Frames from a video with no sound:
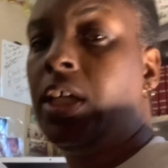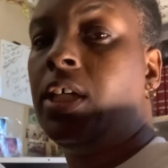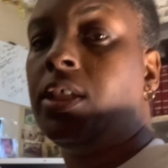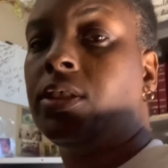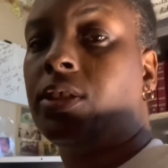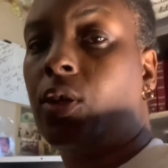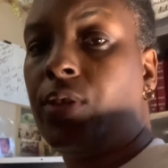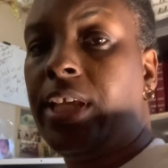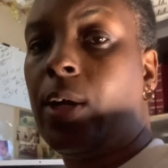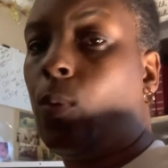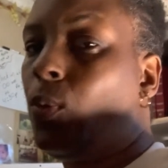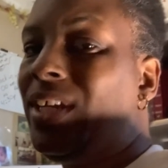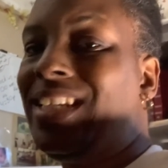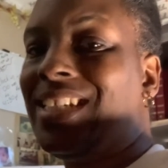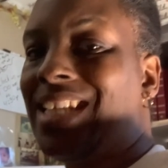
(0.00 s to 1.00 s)
So yeah,
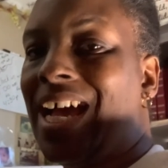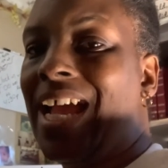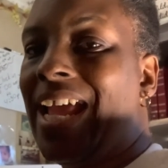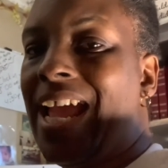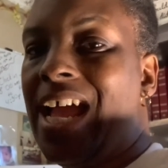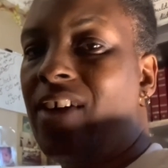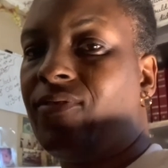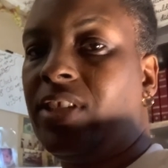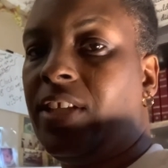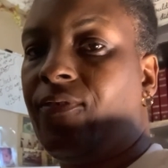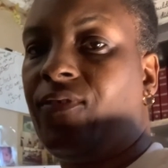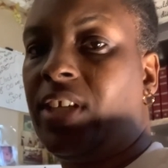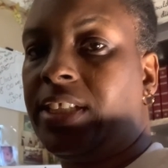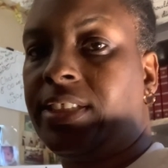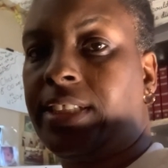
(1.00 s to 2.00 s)
we did not have an
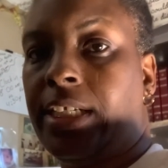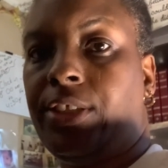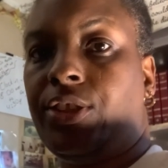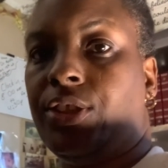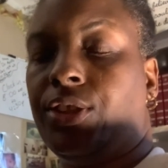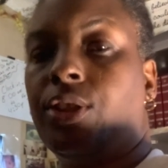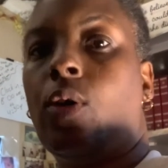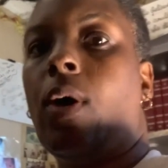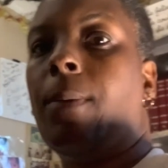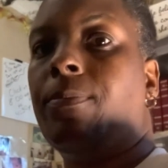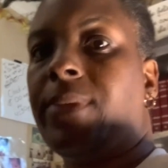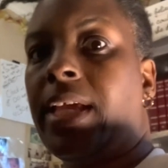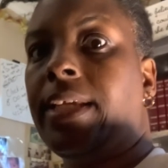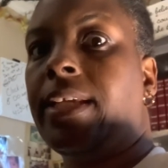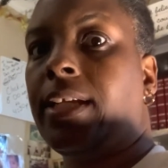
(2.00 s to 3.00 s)
infestation. So I'm
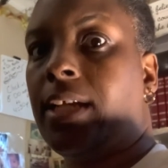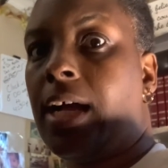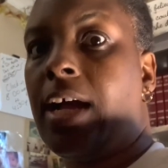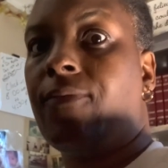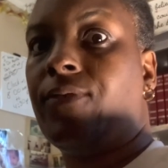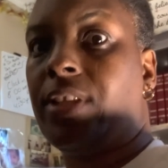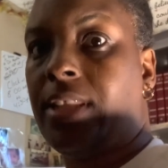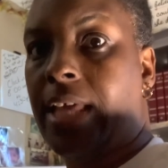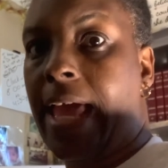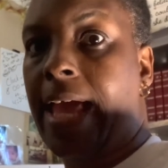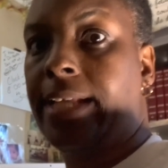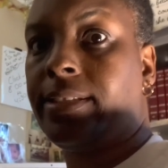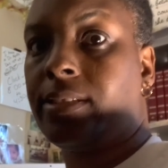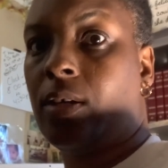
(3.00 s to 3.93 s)
thanking God for that.